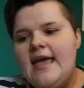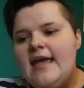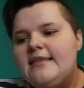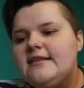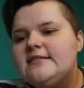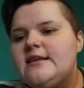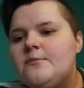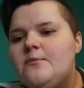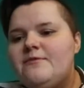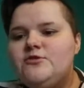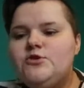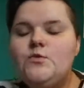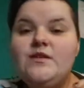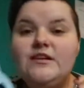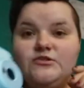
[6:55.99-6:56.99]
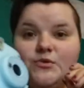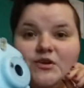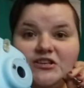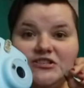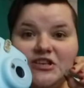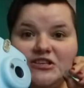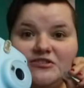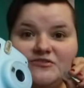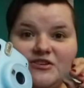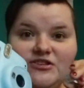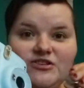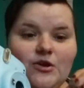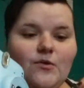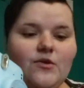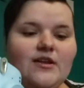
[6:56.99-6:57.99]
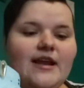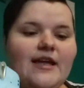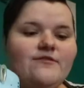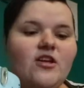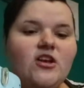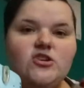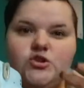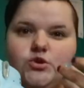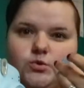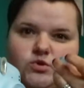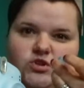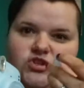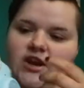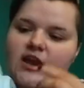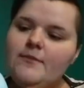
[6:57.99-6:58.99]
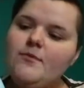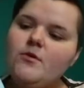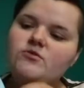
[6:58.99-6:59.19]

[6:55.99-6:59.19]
It does come with two little accessories, so it can have like a jewel shape